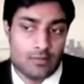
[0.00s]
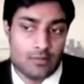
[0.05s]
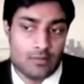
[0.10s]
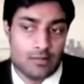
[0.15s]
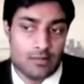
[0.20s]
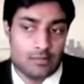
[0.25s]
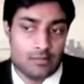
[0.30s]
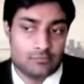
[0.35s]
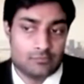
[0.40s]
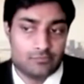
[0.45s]

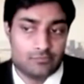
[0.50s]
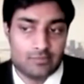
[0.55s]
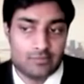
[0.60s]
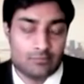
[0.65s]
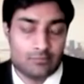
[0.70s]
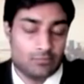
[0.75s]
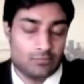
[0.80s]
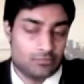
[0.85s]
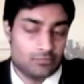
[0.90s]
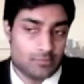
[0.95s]

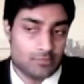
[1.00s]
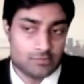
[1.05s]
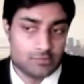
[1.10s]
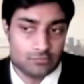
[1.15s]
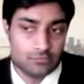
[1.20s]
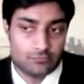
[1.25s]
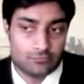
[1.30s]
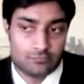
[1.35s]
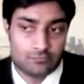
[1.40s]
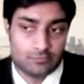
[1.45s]
resembles much of
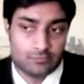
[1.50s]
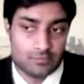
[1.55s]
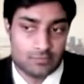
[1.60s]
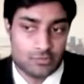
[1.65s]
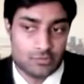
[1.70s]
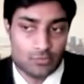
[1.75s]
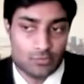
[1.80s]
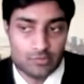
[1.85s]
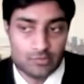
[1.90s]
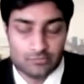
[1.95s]
the
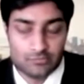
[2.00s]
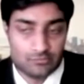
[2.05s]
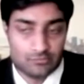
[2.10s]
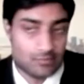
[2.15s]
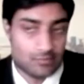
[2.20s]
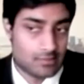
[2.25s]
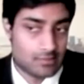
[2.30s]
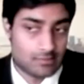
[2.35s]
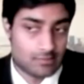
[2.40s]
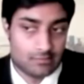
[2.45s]
US's
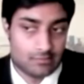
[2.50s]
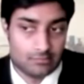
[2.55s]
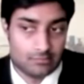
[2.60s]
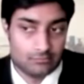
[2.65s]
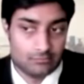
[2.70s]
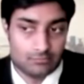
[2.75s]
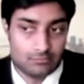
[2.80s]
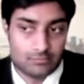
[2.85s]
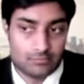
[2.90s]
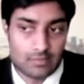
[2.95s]
market in
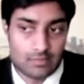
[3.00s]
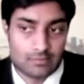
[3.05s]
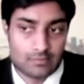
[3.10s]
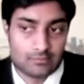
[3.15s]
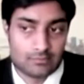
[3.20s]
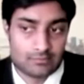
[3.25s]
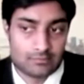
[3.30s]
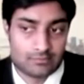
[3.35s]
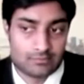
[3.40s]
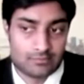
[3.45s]

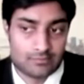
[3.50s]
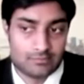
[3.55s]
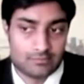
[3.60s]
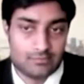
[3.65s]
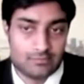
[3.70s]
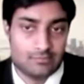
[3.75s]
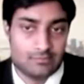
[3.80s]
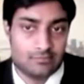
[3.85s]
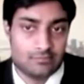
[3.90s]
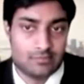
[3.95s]
60s
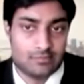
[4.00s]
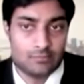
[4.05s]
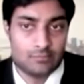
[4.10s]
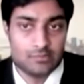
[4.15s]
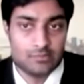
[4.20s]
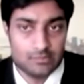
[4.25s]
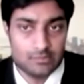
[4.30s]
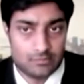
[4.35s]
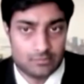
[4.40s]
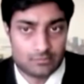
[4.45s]
and
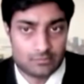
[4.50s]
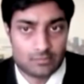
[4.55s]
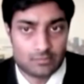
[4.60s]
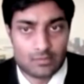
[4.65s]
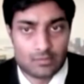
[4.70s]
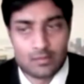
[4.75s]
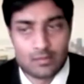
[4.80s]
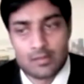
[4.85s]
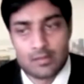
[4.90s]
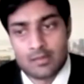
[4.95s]
70s,
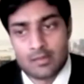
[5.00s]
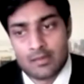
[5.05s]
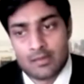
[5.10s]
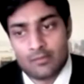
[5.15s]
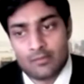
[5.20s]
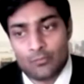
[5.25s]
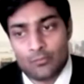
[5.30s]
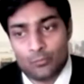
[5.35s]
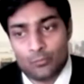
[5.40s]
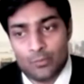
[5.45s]

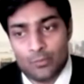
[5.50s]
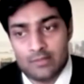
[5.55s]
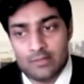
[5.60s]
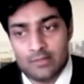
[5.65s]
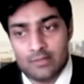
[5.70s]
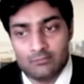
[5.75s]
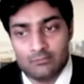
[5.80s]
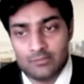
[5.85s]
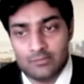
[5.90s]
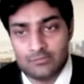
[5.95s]

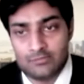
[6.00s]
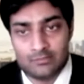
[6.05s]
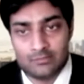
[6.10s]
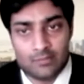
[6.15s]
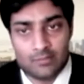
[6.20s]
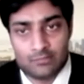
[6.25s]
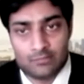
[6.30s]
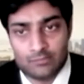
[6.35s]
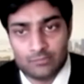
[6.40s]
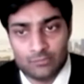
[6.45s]
when Mr.
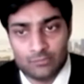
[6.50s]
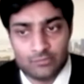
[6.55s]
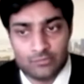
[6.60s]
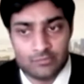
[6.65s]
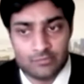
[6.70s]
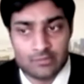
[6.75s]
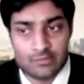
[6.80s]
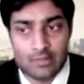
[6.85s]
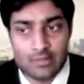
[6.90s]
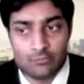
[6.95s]
Buffett would sit
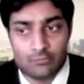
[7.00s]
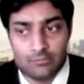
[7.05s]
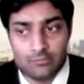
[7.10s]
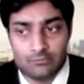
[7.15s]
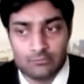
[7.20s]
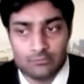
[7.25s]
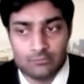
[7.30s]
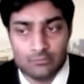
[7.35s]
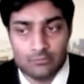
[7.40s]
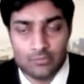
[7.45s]
down with
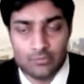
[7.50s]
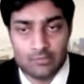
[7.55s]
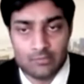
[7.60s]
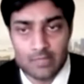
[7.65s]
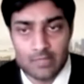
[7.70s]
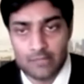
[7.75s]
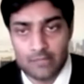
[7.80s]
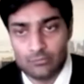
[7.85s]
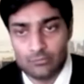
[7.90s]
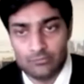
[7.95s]
Moody
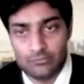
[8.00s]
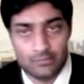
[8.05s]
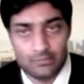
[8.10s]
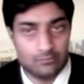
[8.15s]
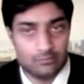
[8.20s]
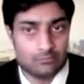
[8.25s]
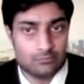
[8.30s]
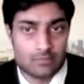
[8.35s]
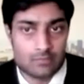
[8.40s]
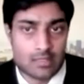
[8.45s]
manuals and
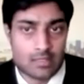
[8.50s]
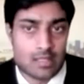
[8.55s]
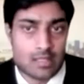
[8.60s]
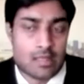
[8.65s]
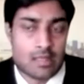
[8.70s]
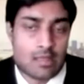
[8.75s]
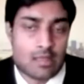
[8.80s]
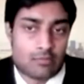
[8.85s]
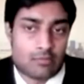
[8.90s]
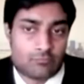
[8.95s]

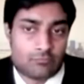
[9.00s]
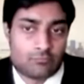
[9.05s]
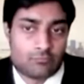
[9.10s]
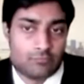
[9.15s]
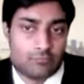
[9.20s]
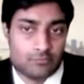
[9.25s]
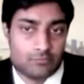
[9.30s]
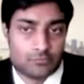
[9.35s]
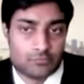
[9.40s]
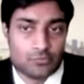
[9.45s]

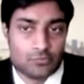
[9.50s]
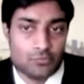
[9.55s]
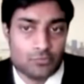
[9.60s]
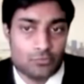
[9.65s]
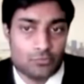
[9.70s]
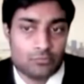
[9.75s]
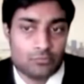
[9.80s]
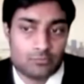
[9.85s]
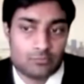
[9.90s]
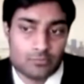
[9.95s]
flip
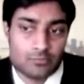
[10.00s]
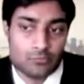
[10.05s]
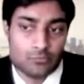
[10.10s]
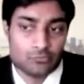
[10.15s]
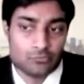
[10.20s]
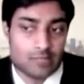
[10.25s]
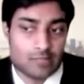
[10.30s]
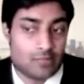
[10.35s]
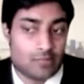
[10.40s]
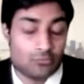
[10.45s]
through those
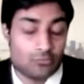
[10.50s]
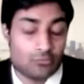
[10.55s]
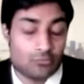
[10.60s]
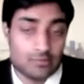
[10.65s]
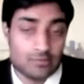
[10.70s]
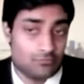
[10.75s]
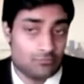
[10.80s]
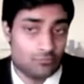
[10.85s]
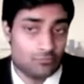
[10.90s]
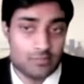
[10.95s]
manuals.
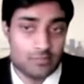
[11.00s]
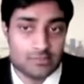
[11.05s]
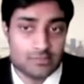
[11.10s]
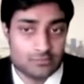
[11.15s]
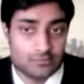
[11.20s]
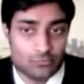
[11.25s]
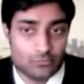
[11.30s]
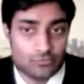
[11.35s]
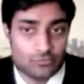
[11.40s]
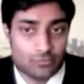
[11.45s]
Information
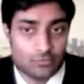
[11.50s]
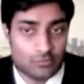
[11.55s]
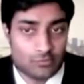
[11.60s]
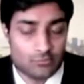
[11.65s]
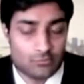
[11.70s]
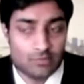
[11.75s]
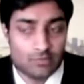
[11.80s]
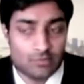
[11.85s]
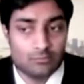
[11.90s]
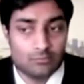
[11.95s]
was not
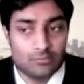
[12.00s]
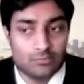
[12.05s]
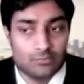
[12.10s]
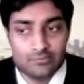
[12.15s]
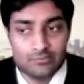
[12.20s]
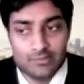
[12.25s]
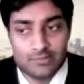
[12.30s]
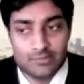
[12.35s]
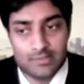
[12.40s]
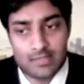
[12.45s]
available
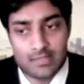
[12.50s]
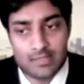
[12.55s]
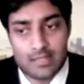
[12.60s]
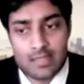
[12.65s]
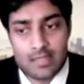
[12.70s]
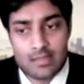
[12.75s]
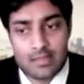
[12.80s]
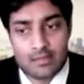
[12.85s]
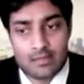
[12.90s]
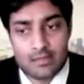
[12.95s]
easily
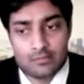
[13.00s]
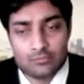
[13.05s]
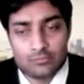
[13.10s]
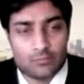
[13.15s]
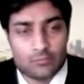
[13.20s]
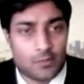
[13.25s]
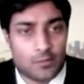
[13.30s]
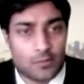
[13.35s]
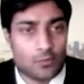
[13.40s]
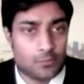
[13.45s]
to
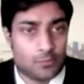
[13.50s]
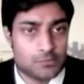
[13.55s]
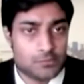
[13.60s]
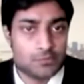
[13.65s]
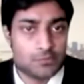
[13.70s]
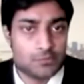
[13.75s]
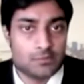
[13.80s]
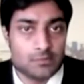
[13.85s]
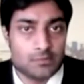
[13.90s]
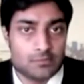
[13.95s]
find
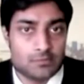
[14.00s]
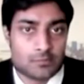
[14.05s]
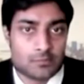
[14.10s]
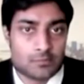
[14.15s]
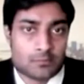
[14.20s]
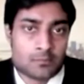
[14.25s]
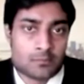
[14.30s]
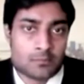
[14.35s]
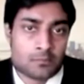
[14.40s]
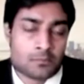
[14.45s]
opportunities.
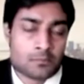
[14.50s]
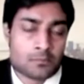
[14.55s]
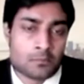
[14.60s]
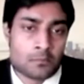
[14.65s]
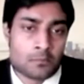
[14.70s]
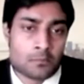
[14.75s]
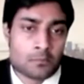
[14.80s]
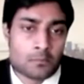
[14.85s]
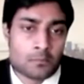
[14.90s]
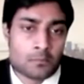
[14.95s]

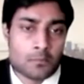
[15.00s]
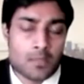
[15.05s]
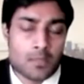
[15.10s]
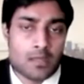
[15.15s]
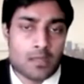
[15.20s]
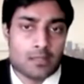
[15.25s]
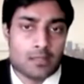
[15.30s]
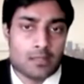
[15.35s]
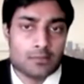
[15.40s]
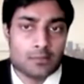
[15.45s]

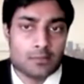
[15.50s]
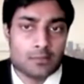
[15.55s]
And